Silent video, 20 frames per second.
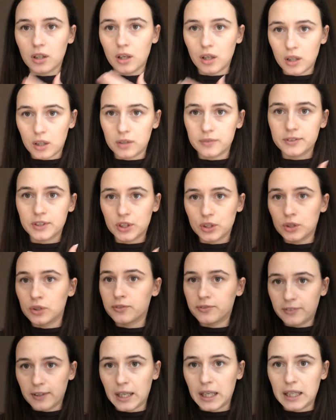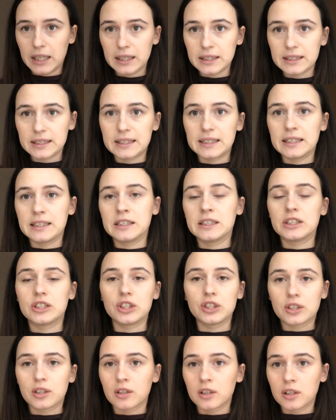off too fast is
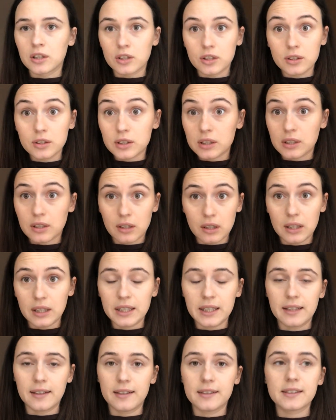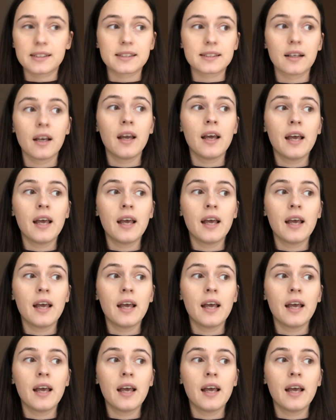you're gonna lose clients.